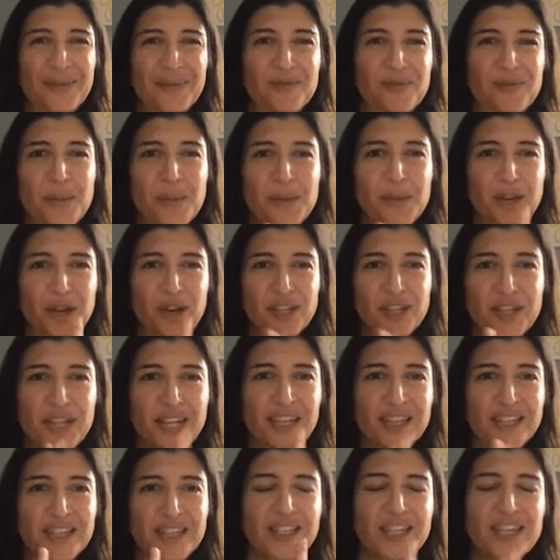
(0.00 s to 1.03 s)
rubbing our
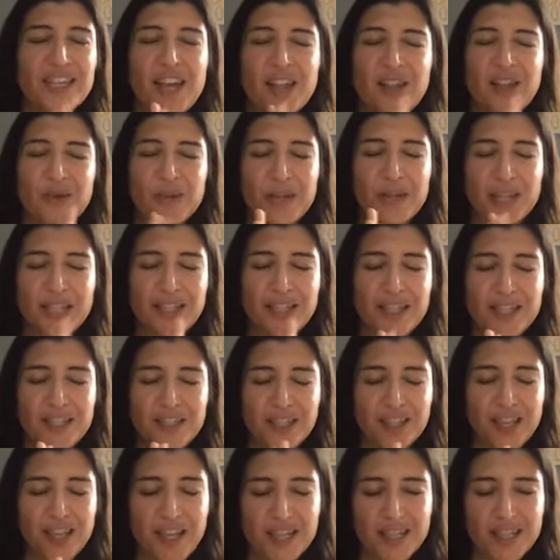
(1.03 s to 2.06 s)
hands together when I teach
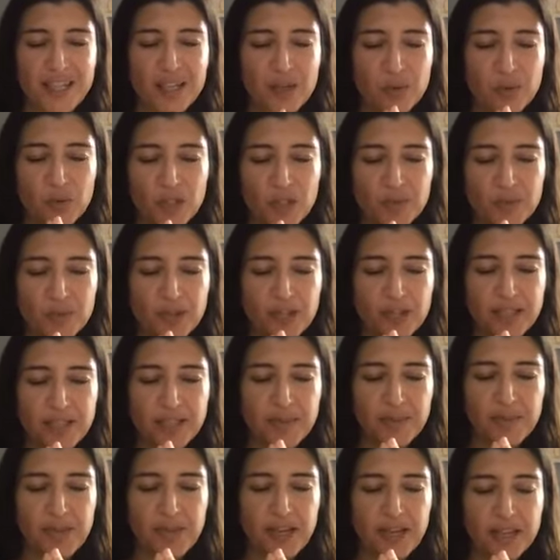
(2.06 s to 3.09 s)
the kids and whispering
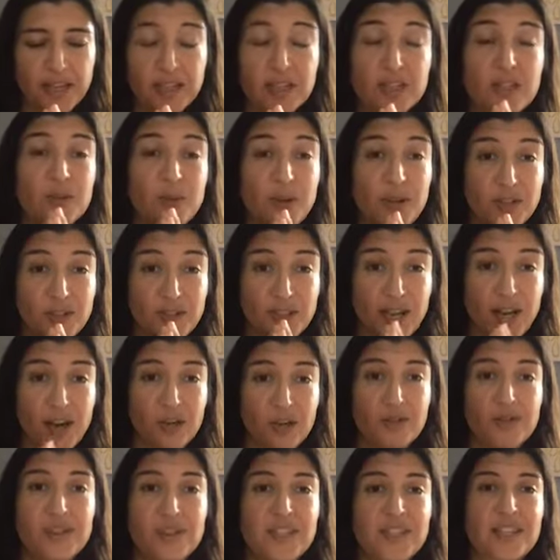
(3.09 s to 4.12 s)
something to
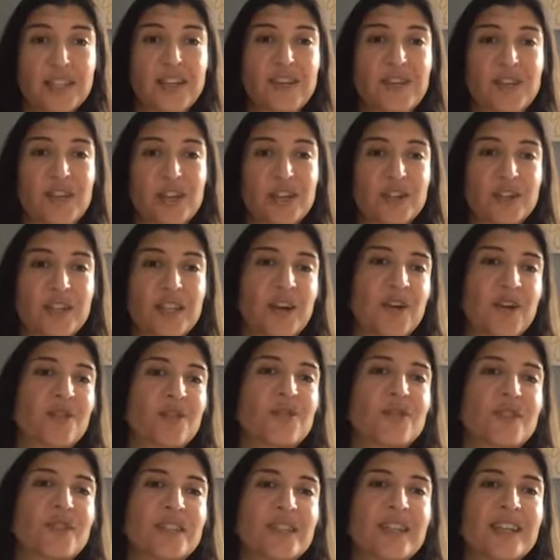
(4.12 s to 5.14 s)
ourselves and giving
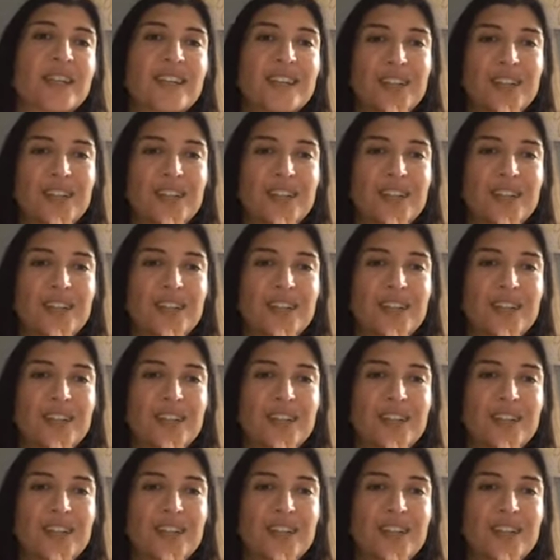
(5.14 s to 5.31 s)
ourselves,